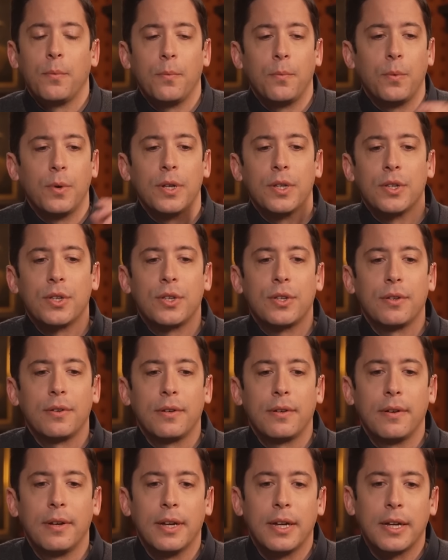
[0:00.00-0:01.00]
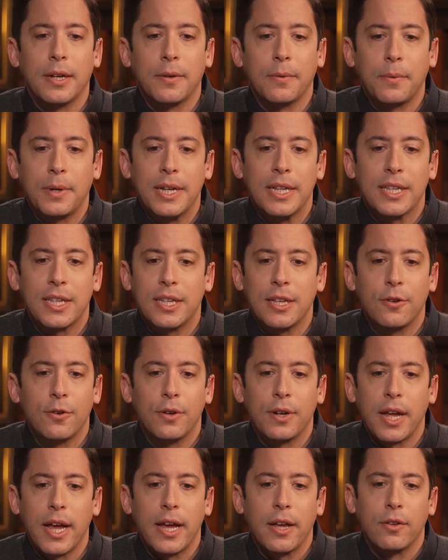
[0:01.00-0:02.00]
was uh,
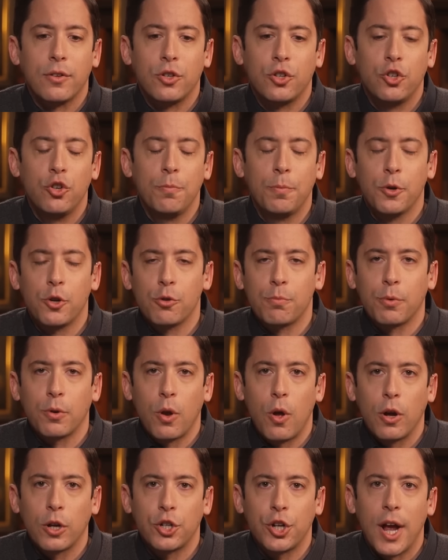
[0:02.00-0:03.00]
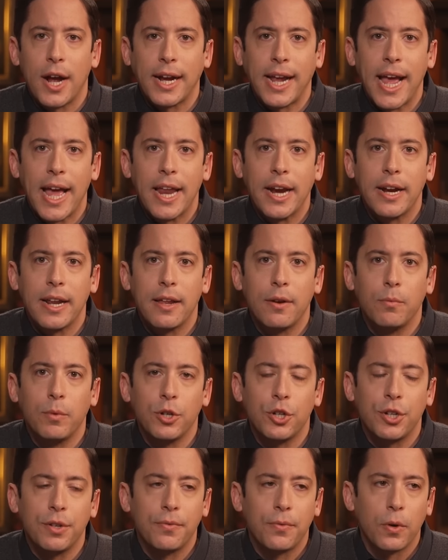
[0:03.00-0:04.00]
considered a super duper long shot candidate
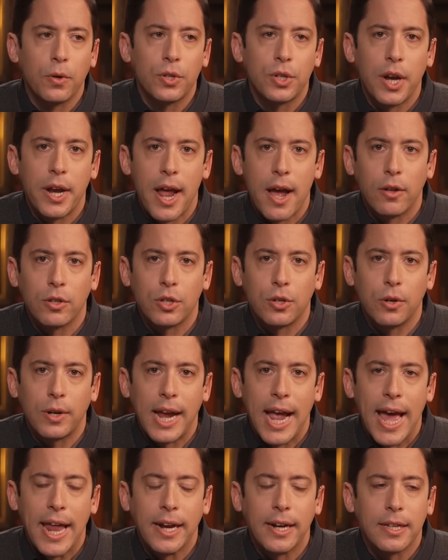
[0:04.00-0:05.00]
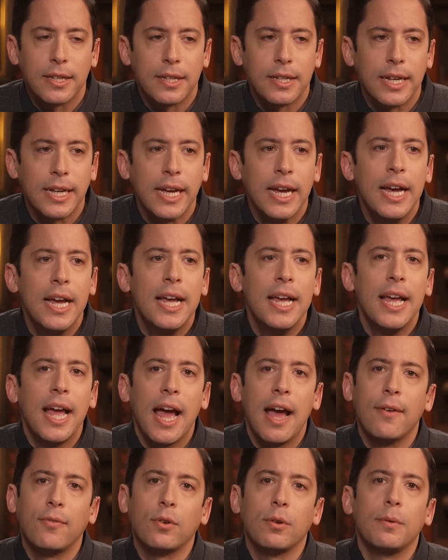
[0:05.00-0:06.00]
when she first announced her candidacy.
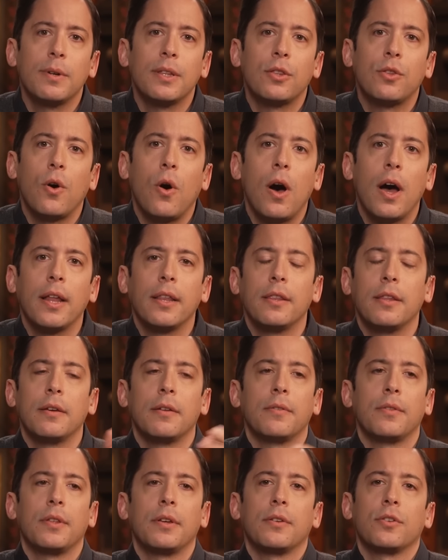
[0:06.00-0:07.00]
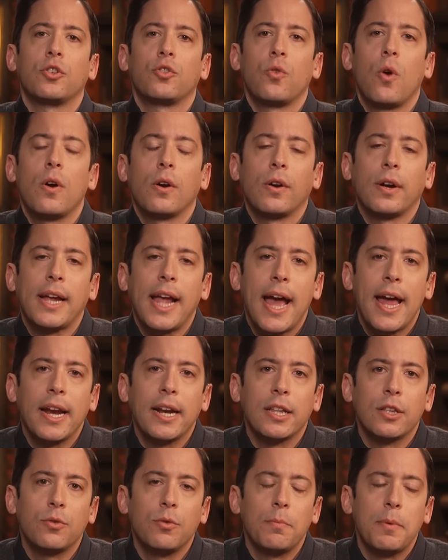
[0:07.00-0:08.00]
Everyone thought that the stronger
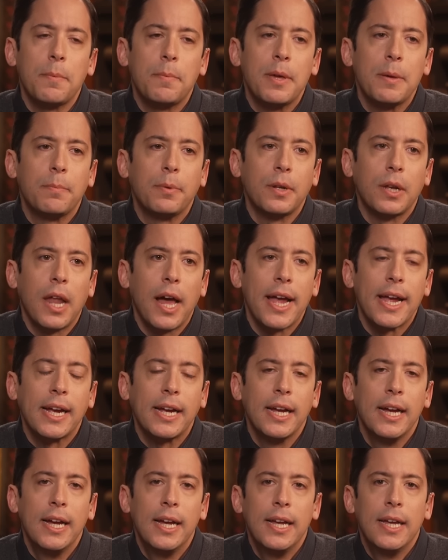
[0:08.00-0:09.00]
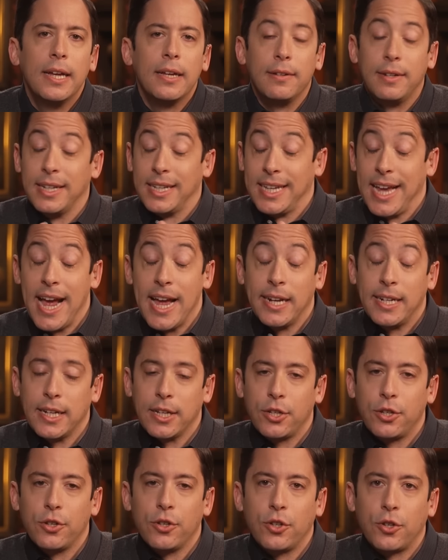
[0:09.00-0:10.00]
candidates would be people like
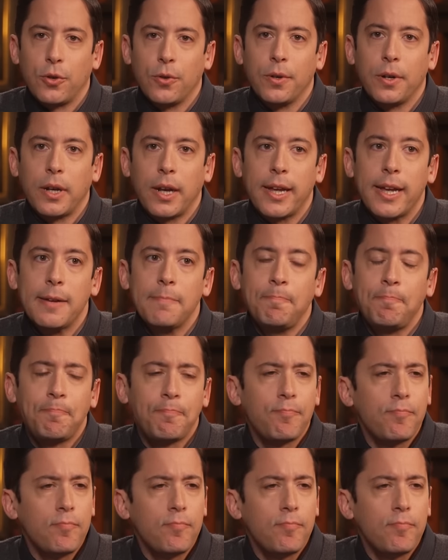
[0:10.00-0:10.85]
DeSantis, certainly,